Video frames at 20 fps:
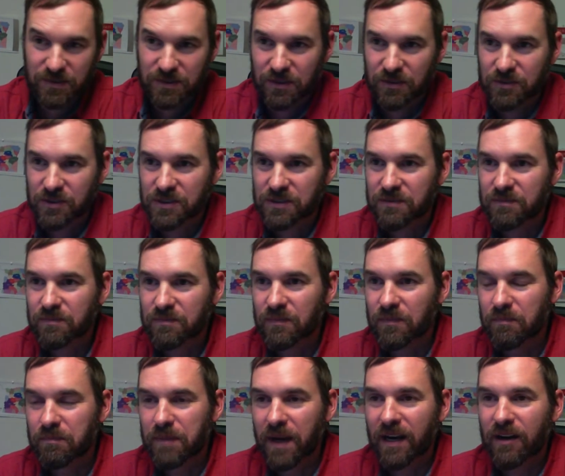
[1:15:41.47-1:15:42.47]
So just
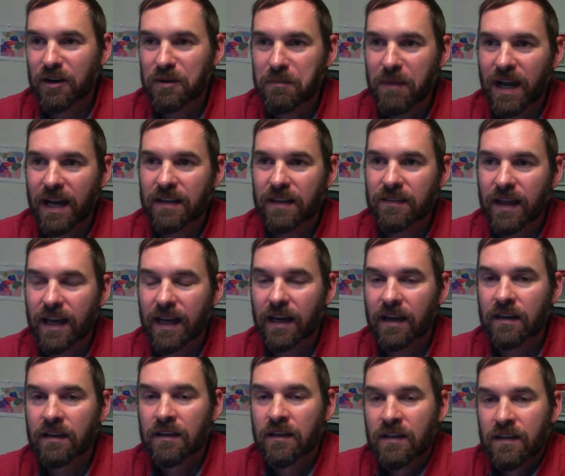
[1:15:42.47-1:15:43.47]
bear in mind
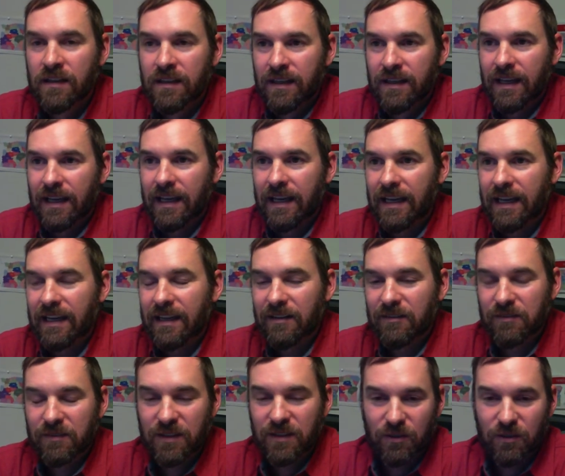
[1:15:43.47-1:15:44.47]
that
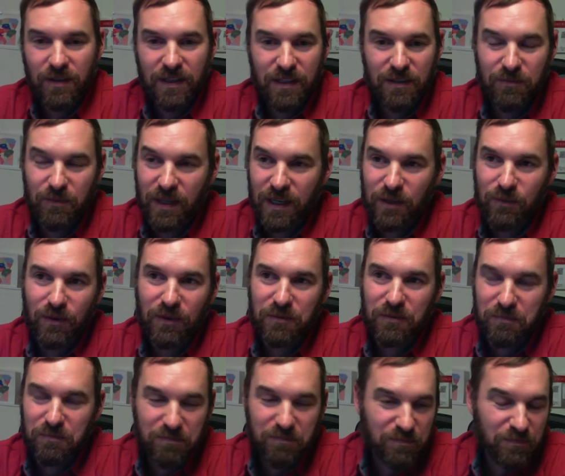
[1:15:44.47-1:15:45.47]
and you know any anywhere
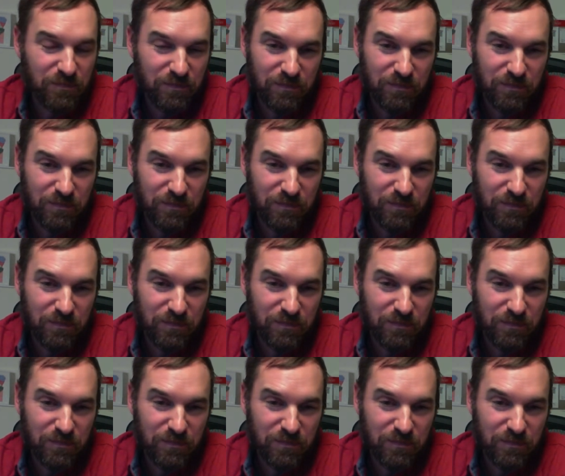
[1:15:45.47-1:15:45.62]
from